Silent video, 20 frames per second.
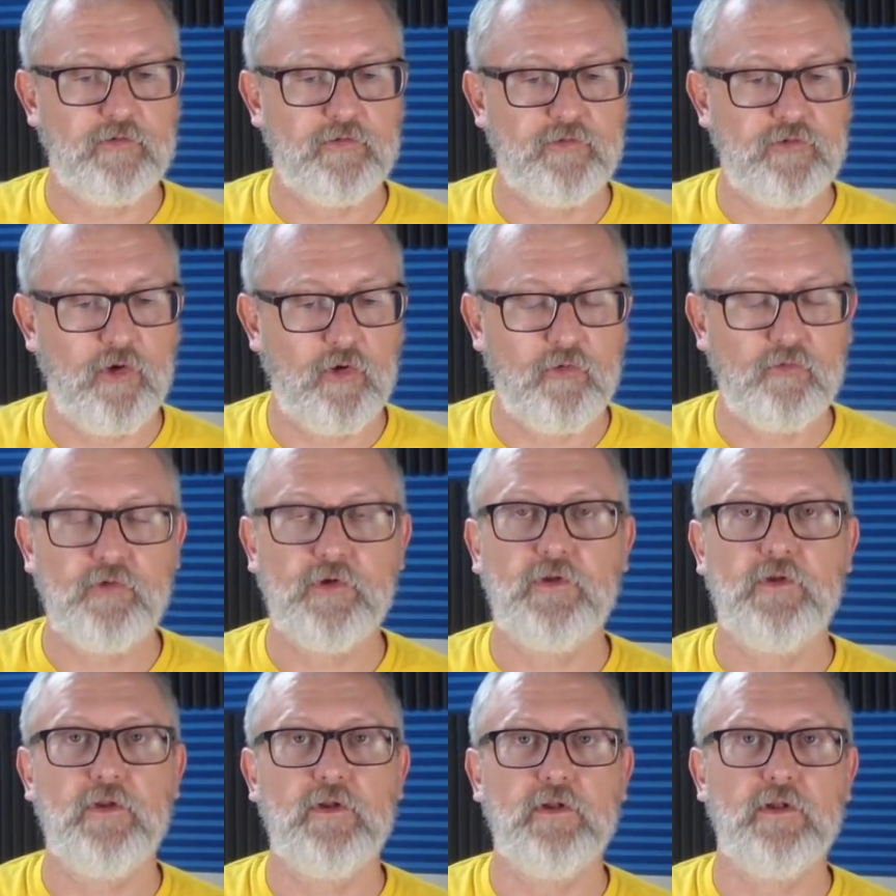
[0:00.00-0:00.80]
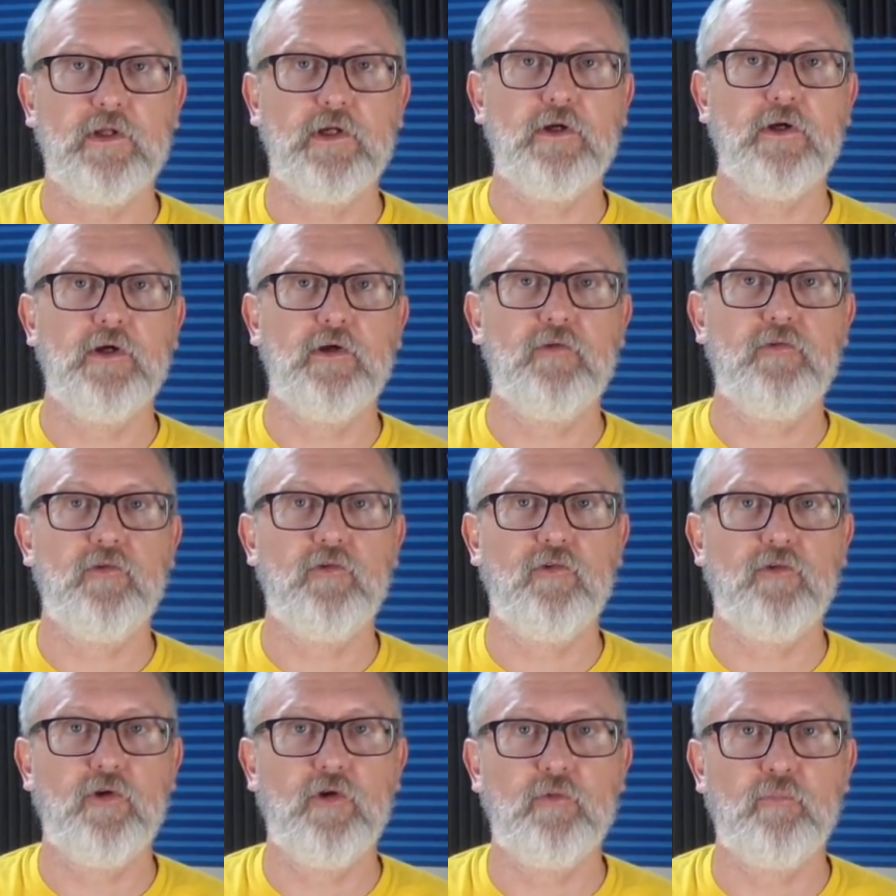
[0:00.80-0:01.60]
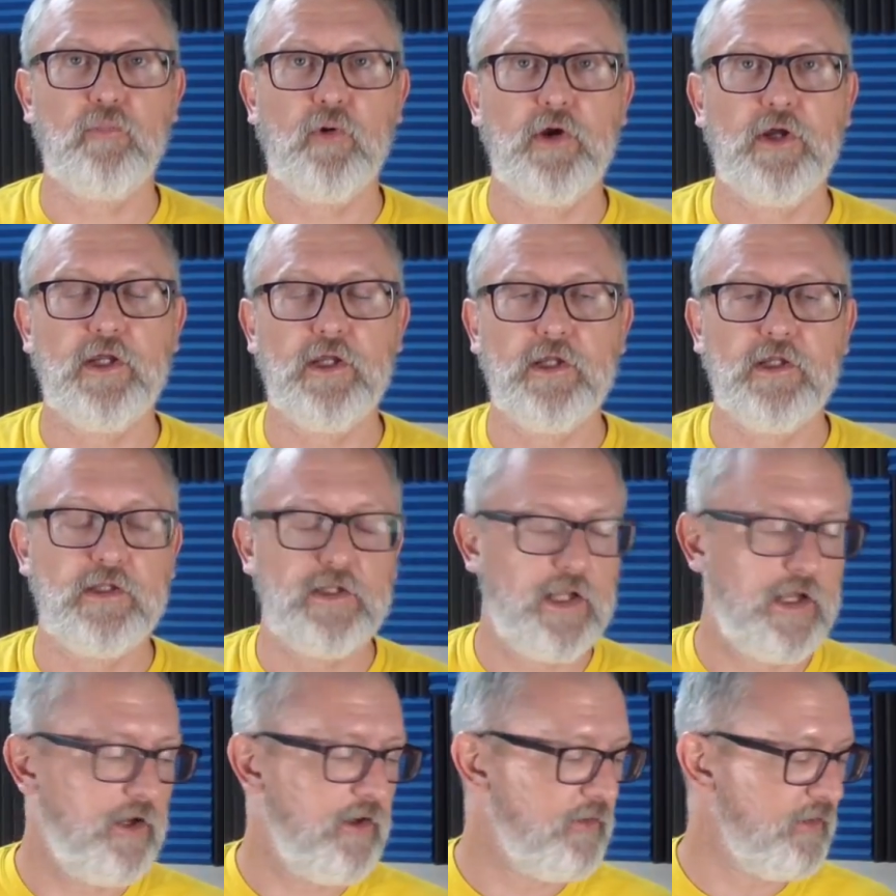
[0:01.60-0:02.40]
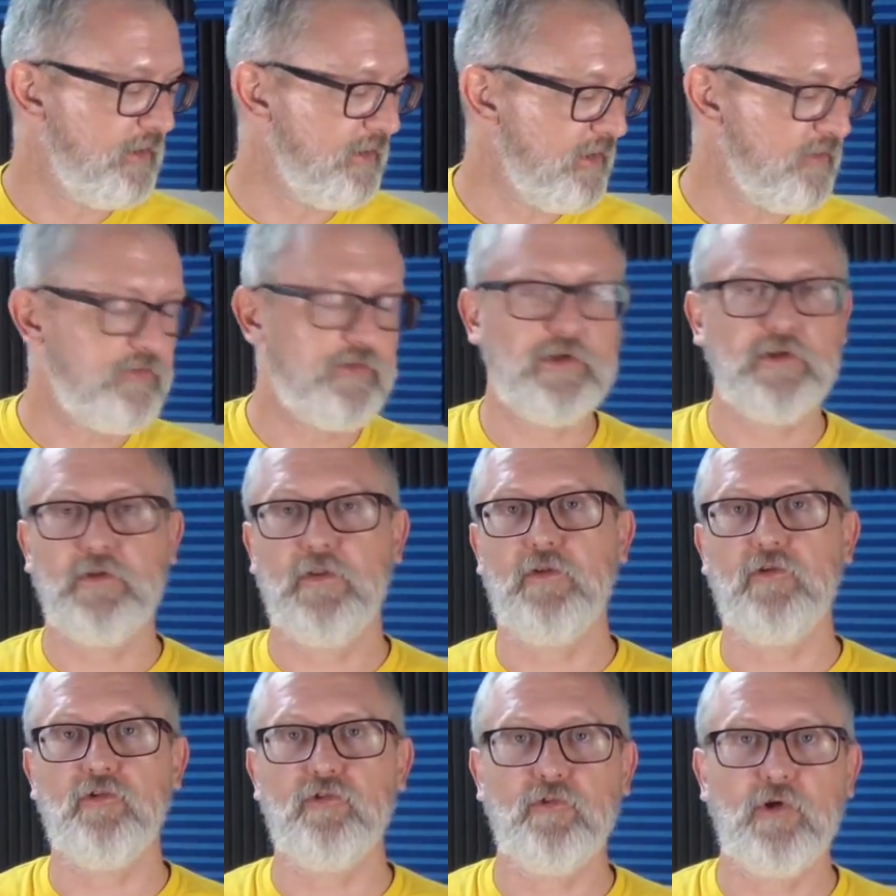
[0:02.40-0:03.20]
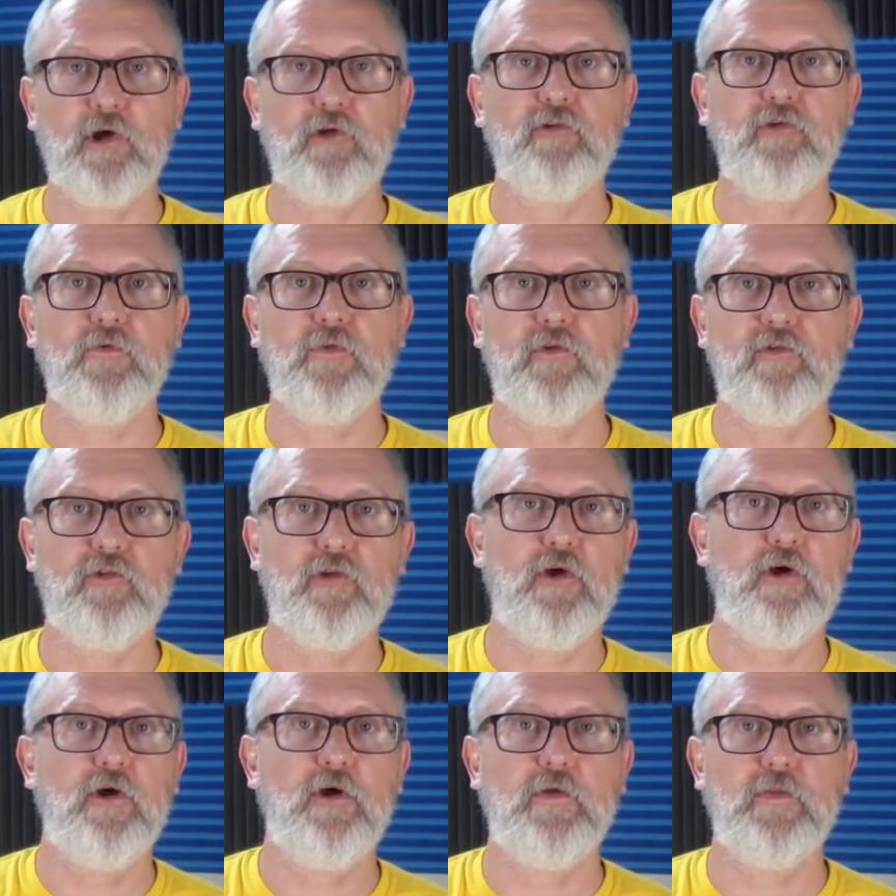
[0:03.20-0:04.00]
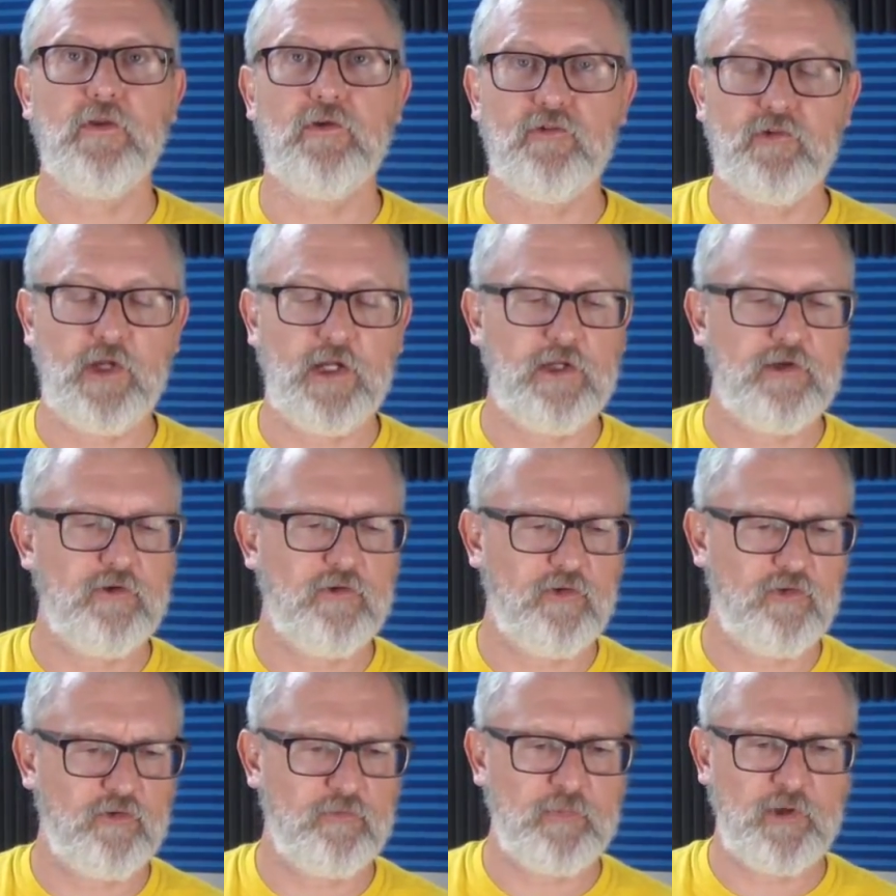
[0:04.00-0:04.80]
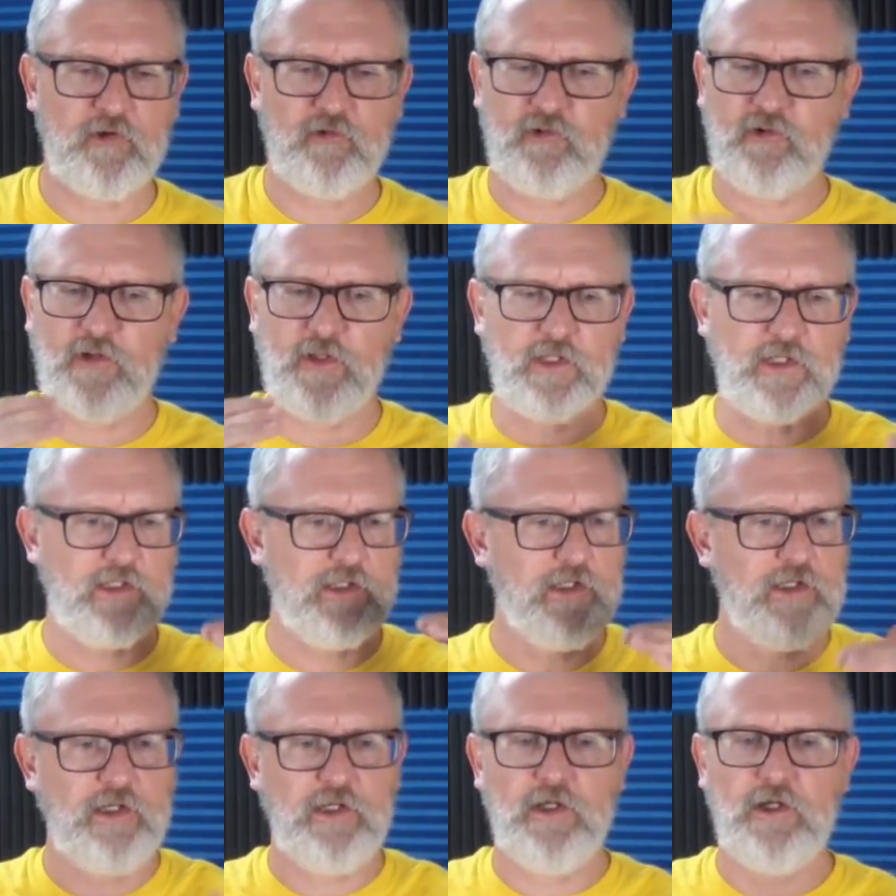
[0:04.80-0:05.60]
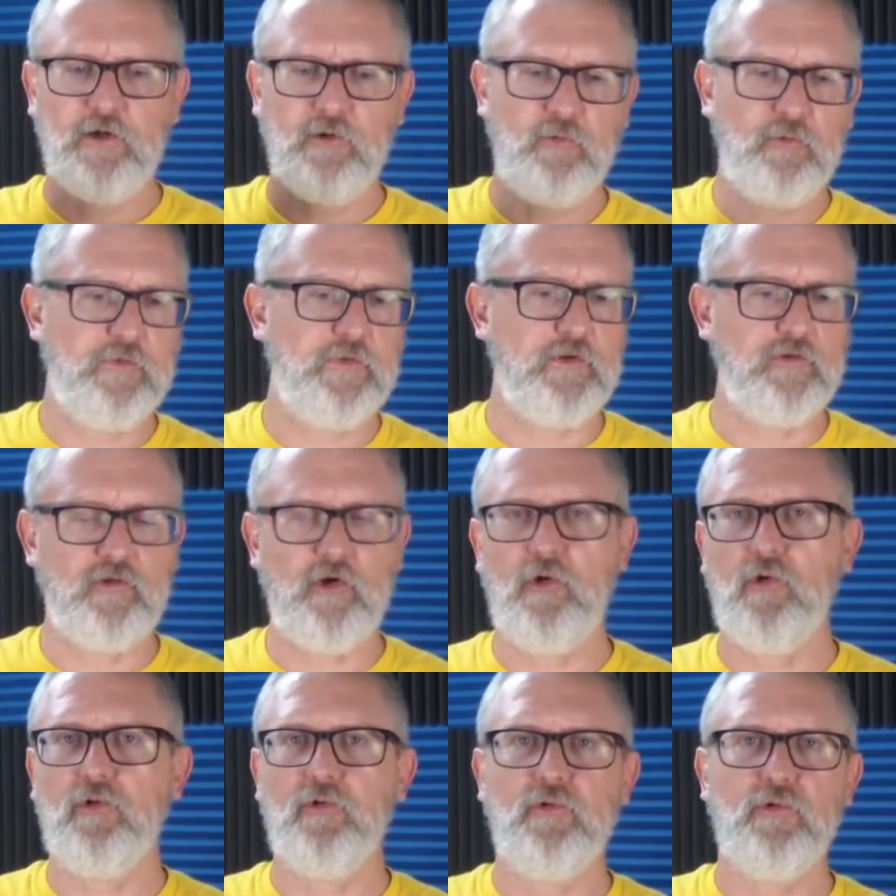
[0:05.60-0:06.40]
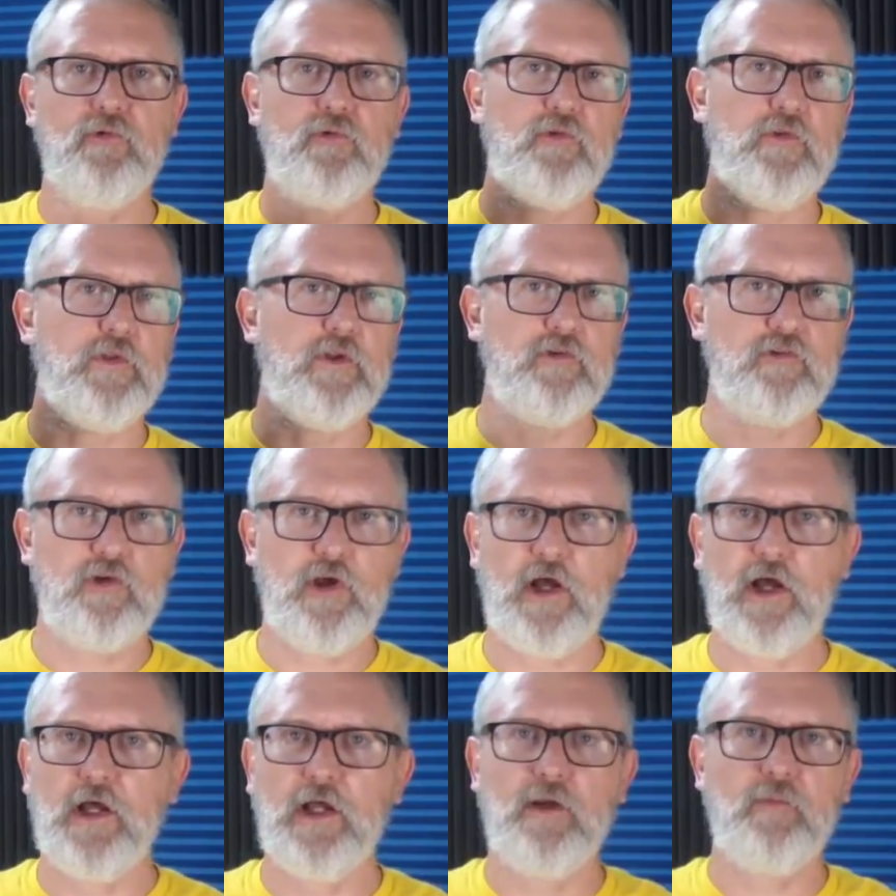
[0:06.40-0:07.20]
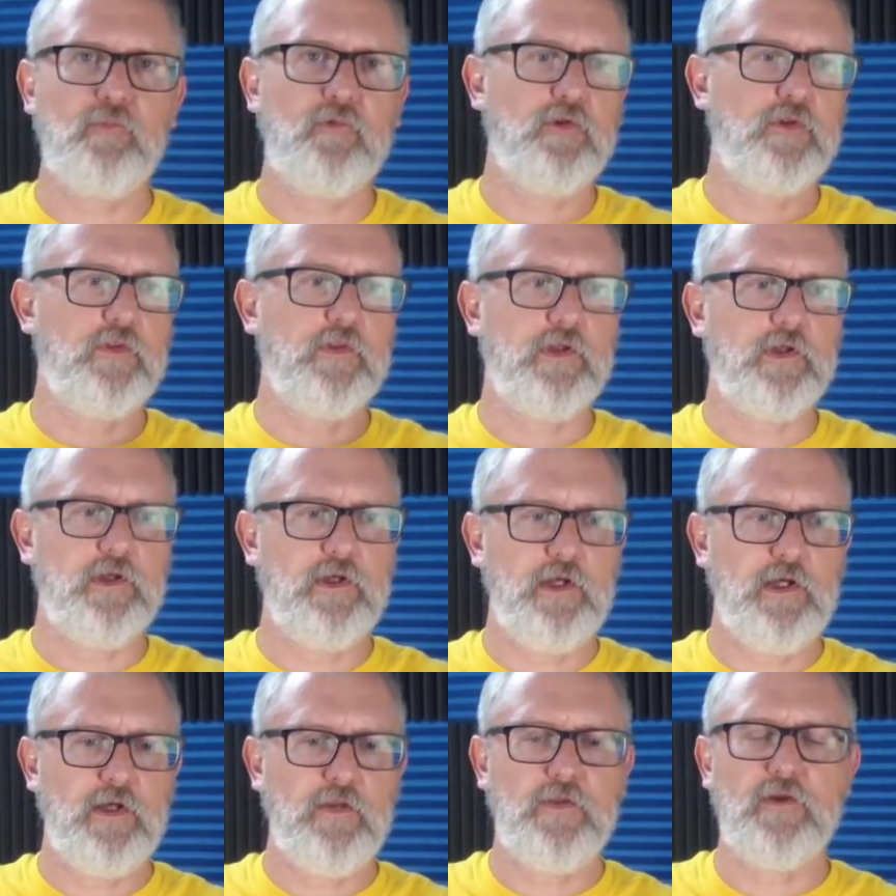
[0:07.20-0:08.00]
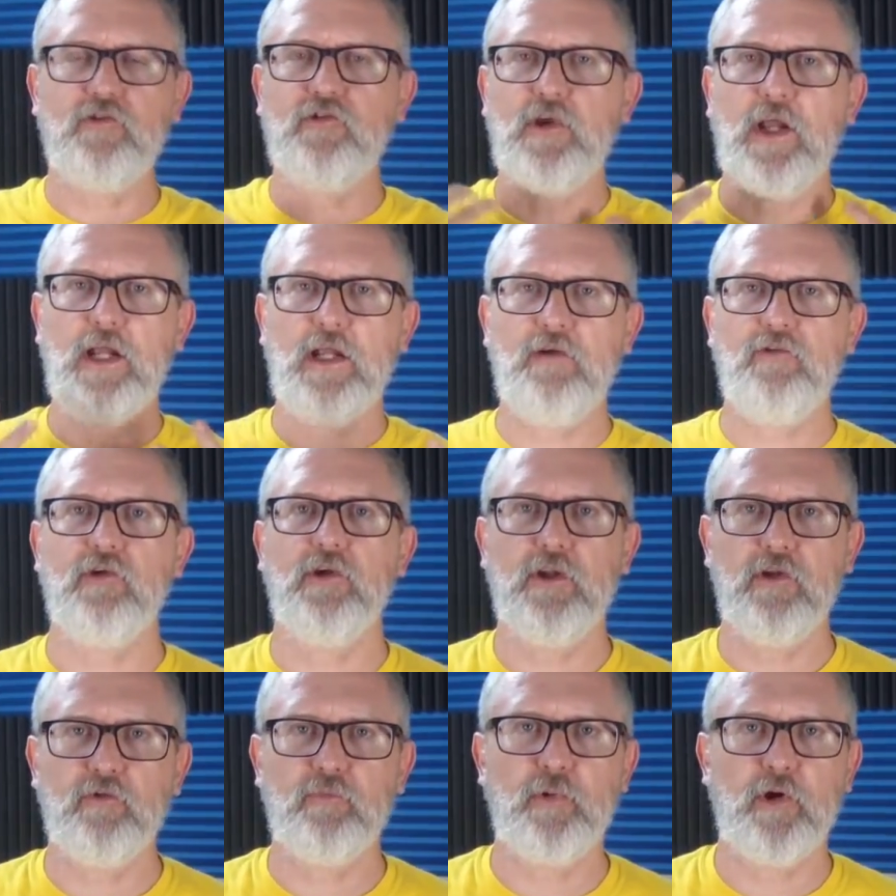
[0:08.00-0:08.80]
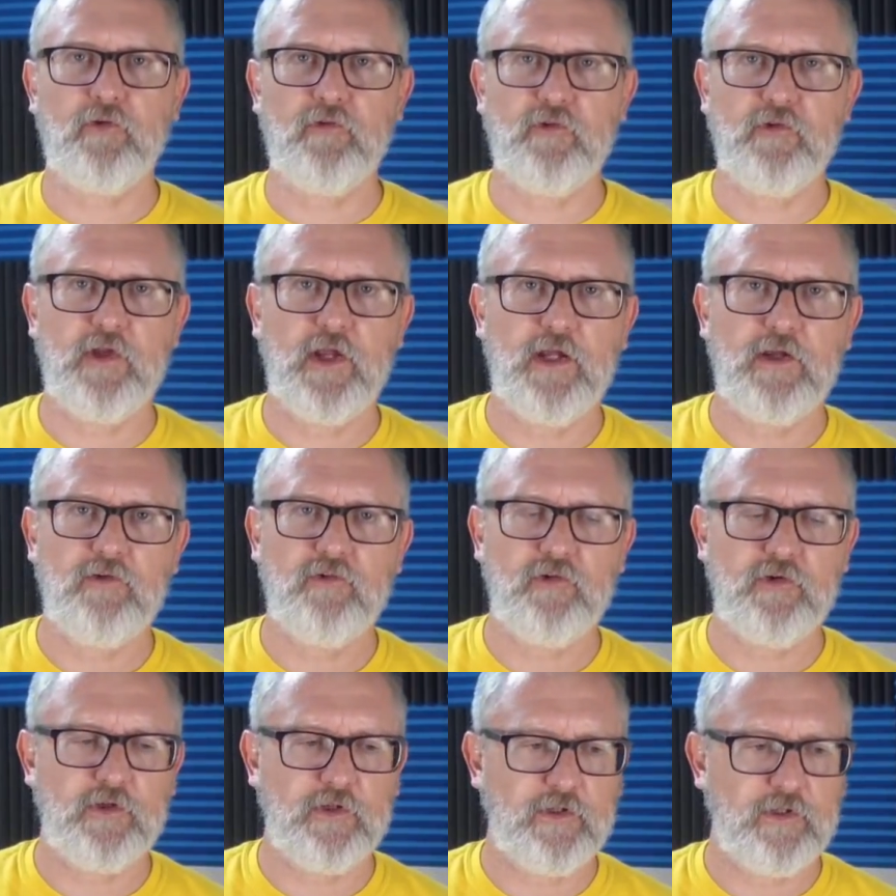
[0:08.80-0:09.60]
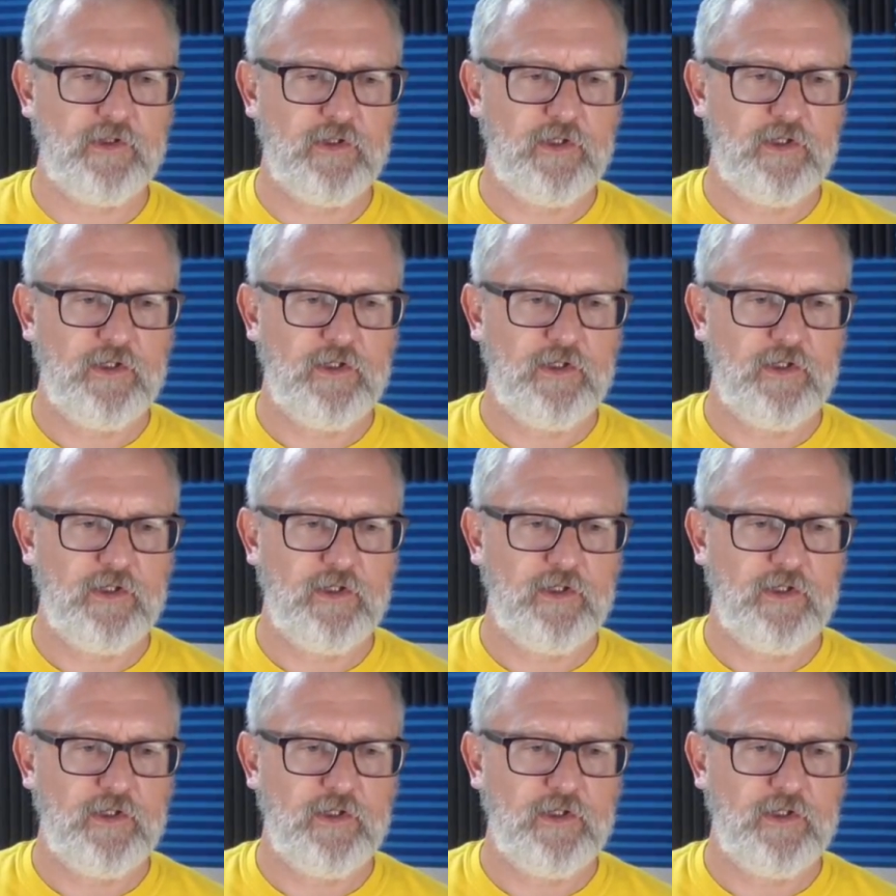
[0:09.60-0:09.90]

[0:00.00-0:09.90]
dove into the lyrics and started breaking it down and listening to the structure of the song and the changes, especially with the tonals and the chimes and the change in his presentation,